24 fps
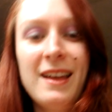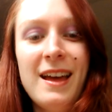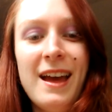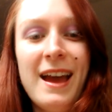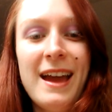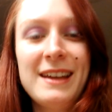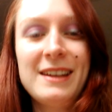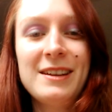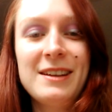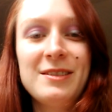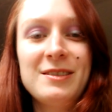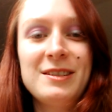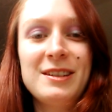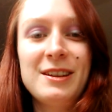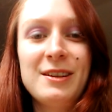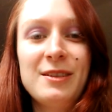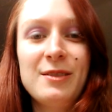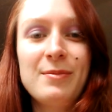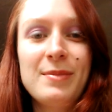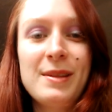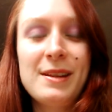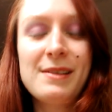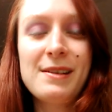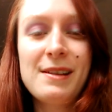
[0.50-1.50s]
Hey
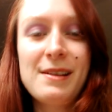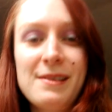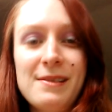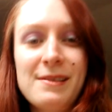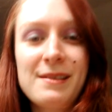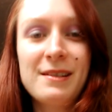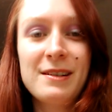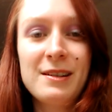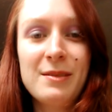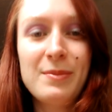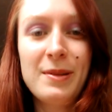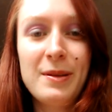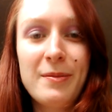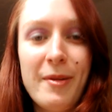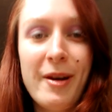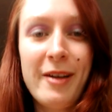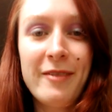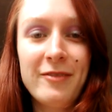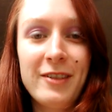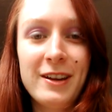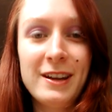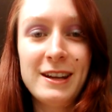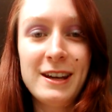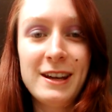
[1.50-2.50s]
YouTube, this is going to be
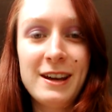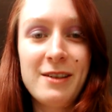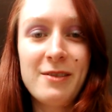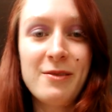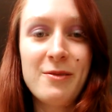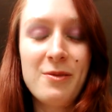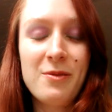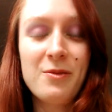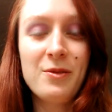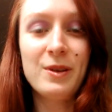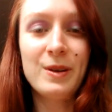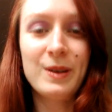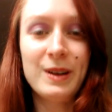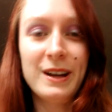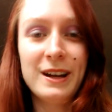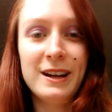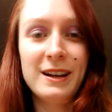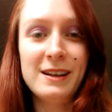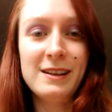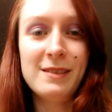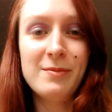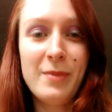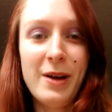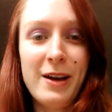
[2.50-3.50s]
my video
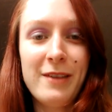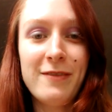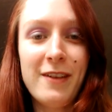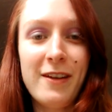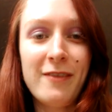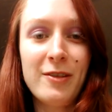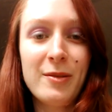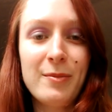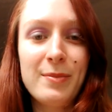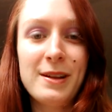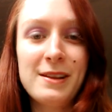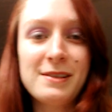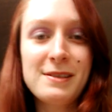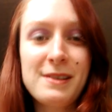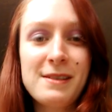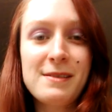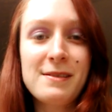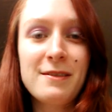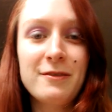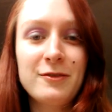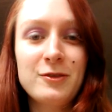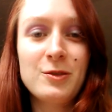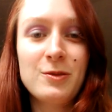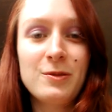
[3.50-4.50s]
on my favorite
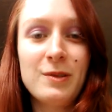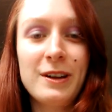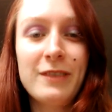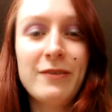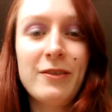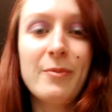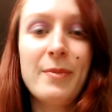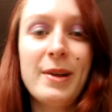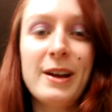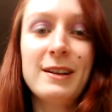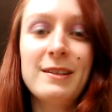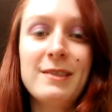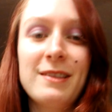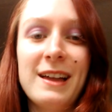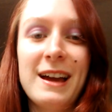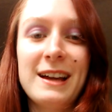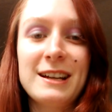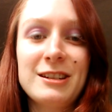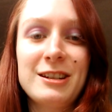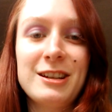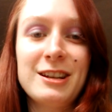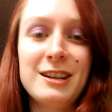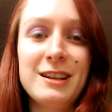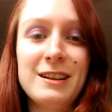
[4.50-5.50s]
pieces of jewelry from my
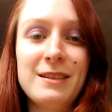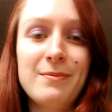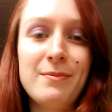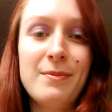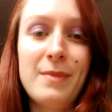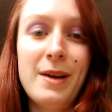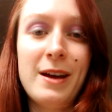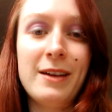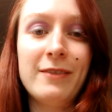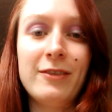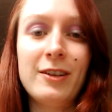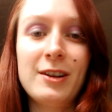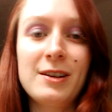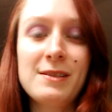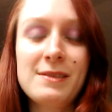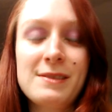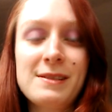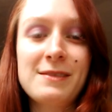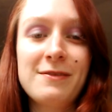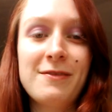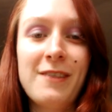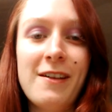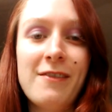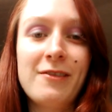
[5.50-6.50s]
collection. My
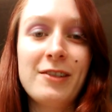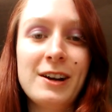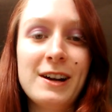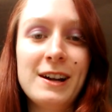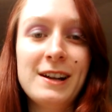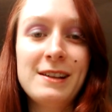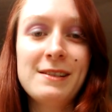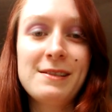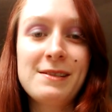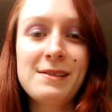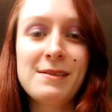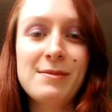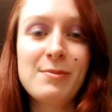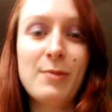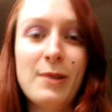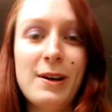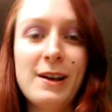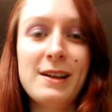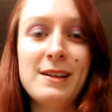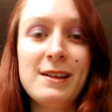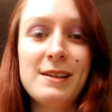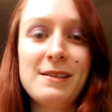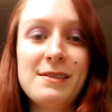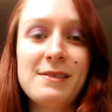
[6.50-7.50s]
first favorite
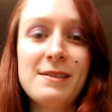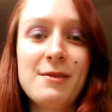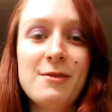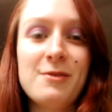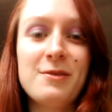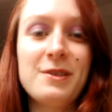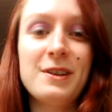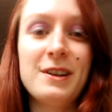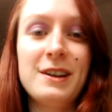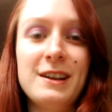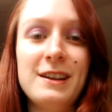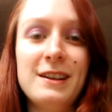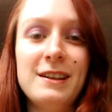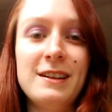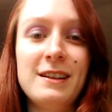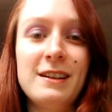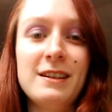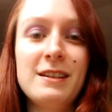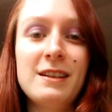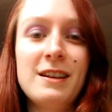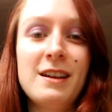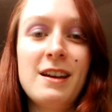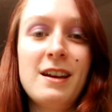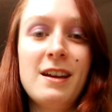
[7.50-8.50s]
was
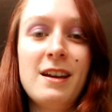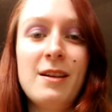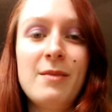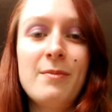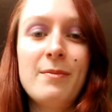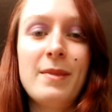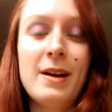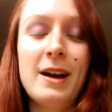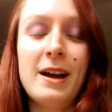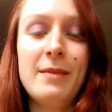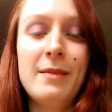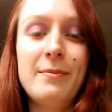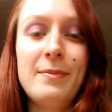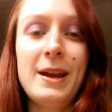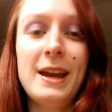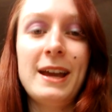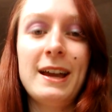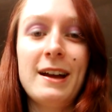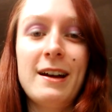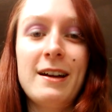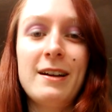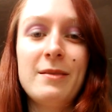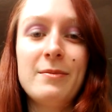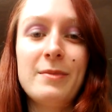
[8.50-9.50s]
on my
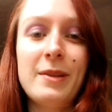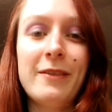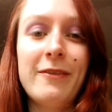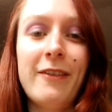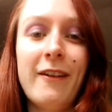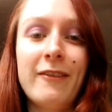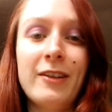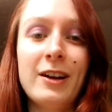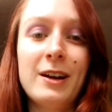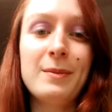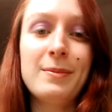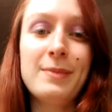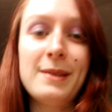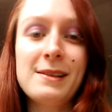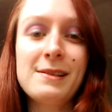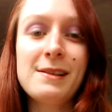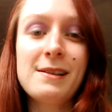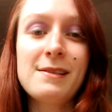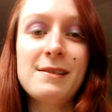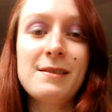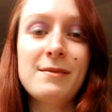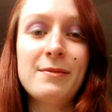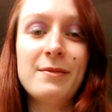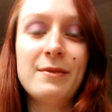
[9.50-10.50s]
makeup, my favorite
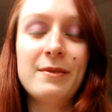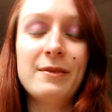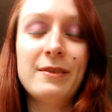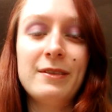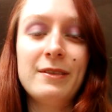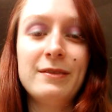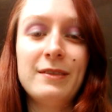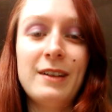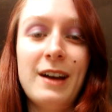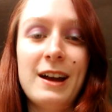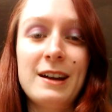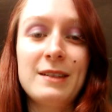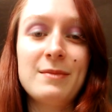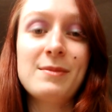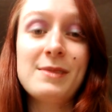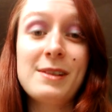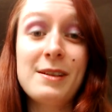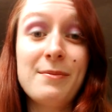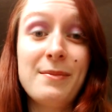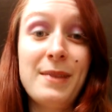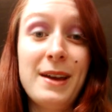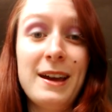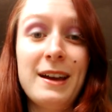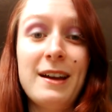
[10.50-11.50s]
pieces of
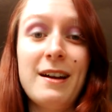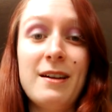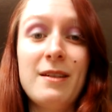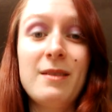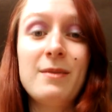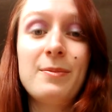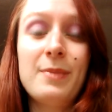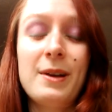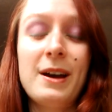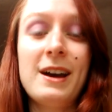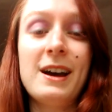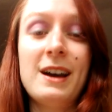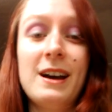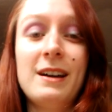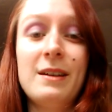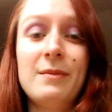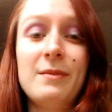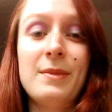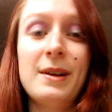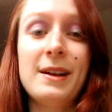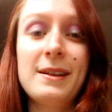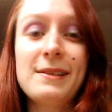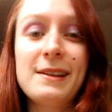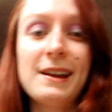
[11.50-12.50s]
items of makeup.
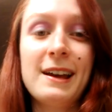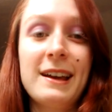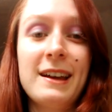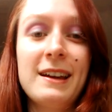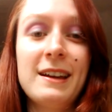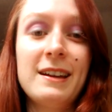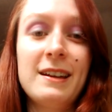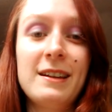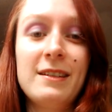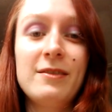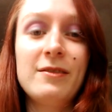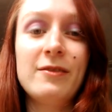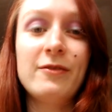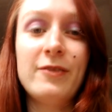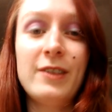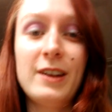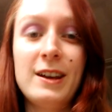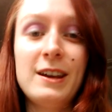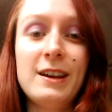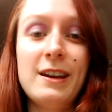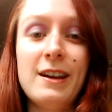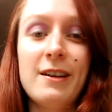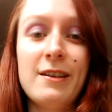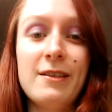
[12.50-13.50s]
My second
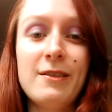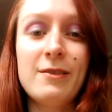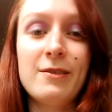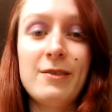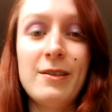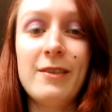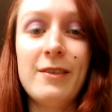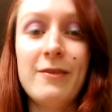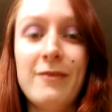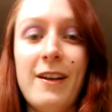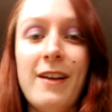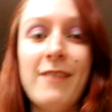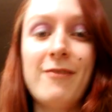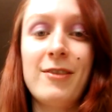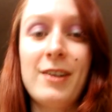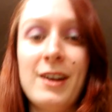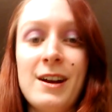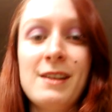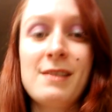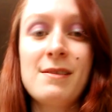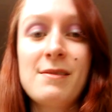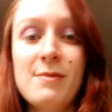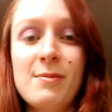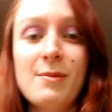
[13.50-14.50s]
video of
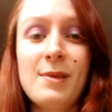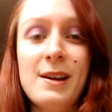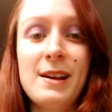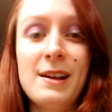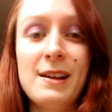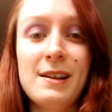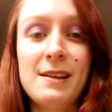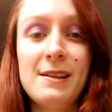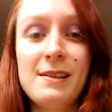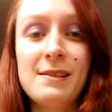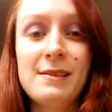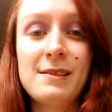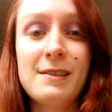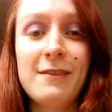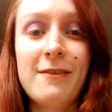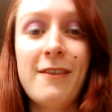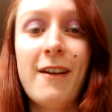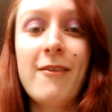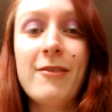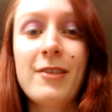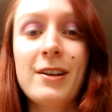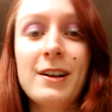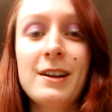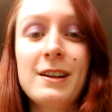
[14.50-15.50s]
favorites was the
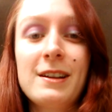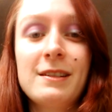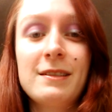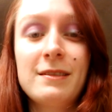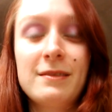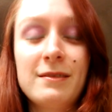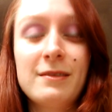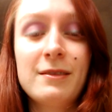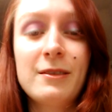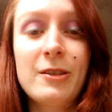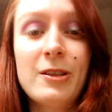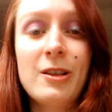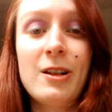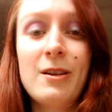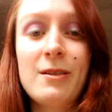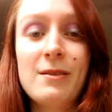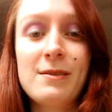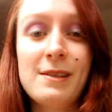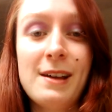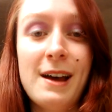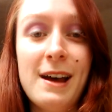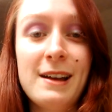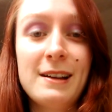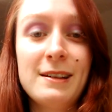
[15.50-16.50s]
favorite
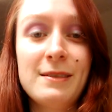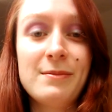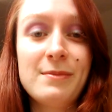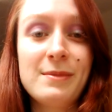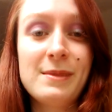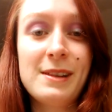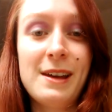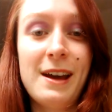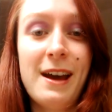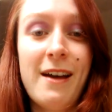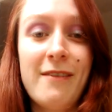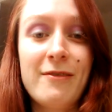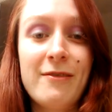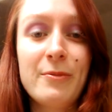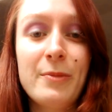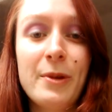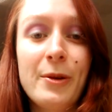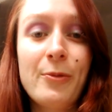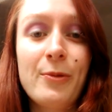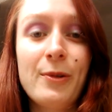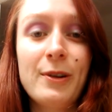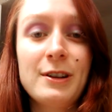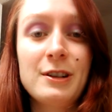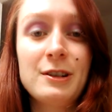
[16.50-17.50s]
clothes items I have in
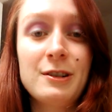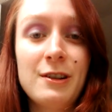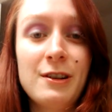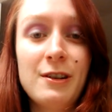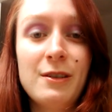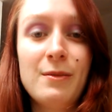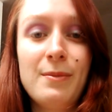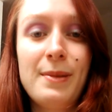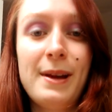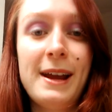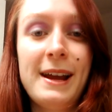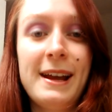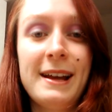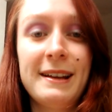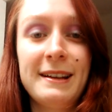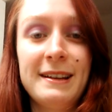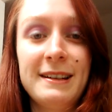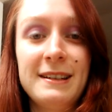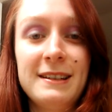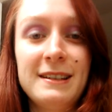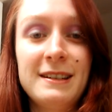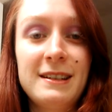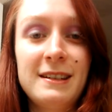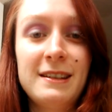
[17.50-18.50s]
my wardrobe,
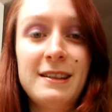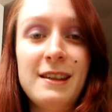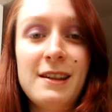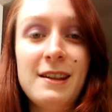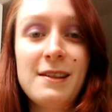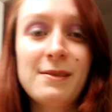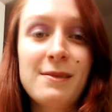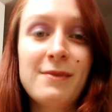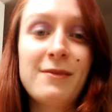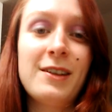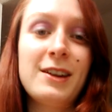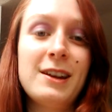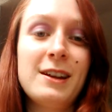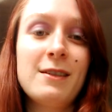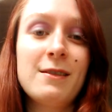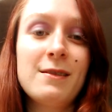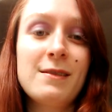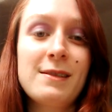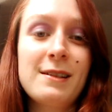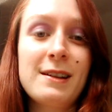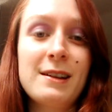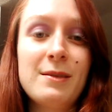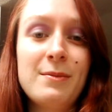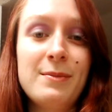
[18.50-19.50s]
and this video
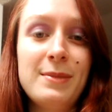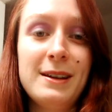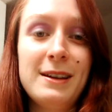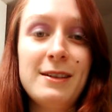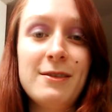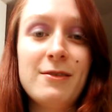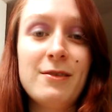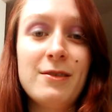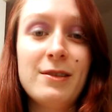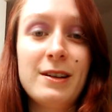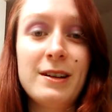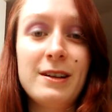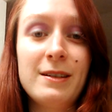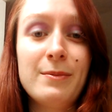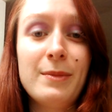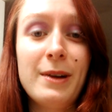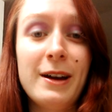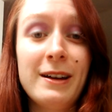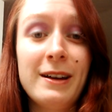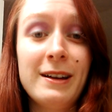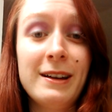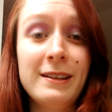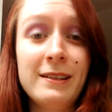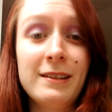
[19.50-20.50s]
is going to be on
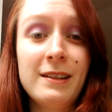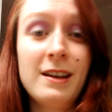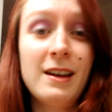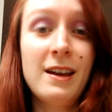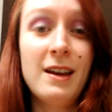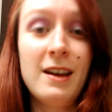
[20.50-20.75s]
my